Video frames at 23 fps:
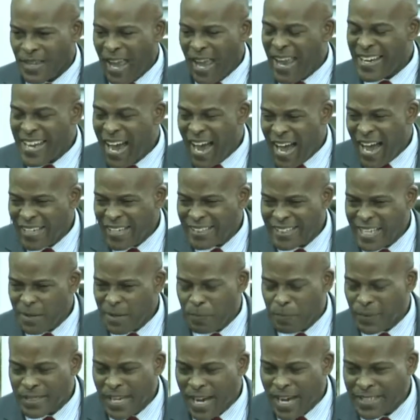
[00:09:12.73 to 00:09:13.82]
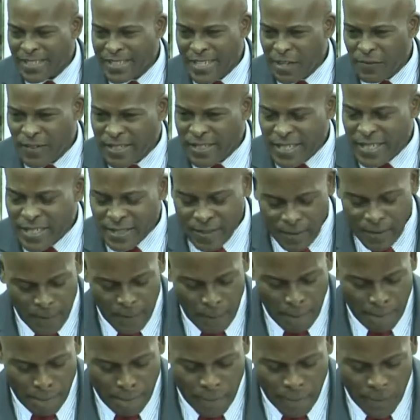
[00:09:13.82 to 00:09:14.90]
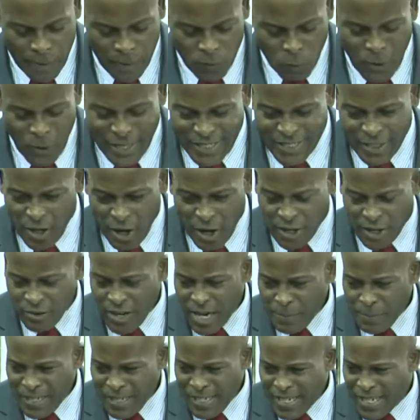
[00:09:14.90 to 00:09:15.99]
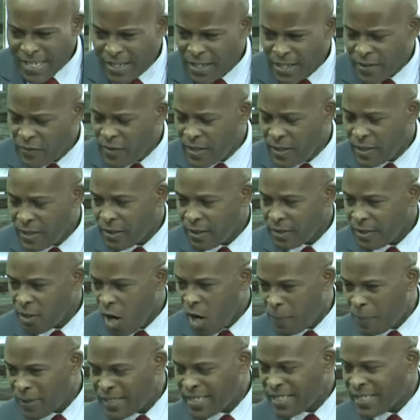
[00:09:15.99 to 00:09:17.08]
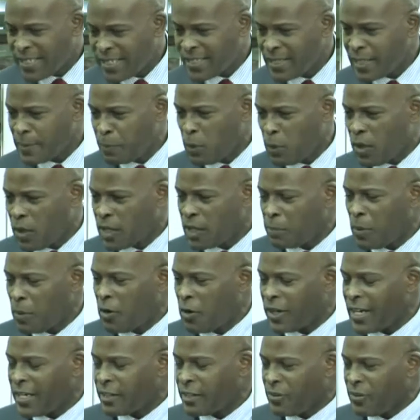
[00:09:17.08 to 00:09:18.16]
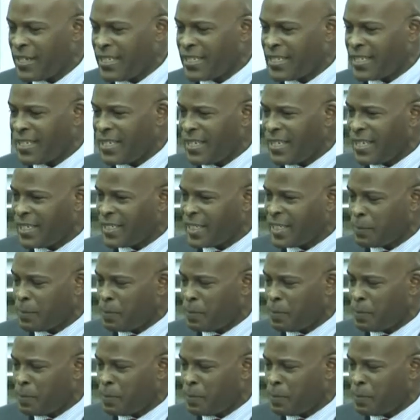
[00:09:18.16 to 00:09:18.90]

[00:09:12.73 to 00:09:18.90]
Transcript: Enhancing productivity, which the Honourable Leader of the Opposition spoke about as recently as